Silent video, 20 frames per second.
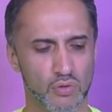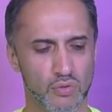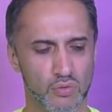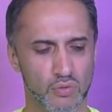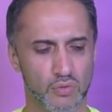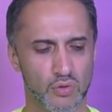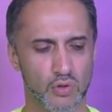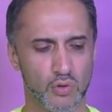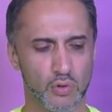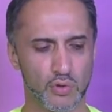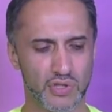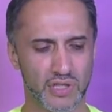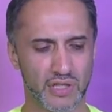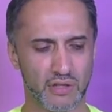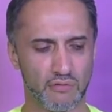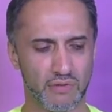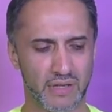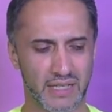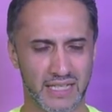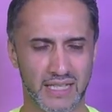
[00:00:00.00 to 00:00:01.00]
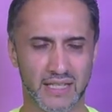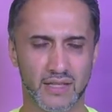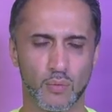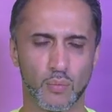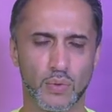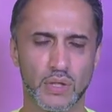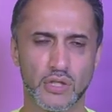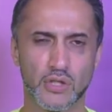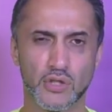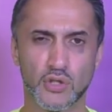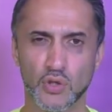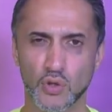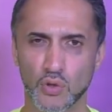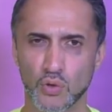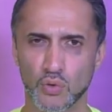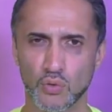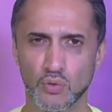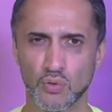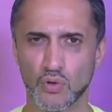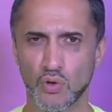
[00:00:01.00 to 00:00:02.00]
you're, using a racket that we
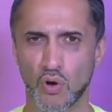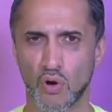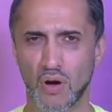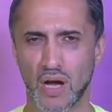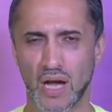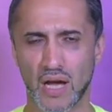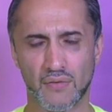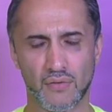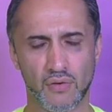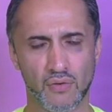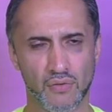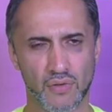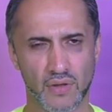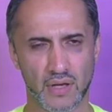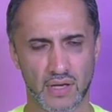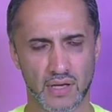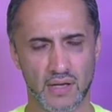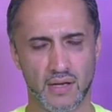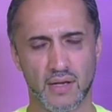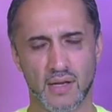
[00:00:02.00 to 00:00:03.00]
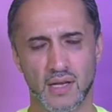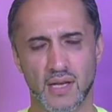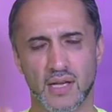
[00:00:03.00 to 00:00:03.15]
do not have on there.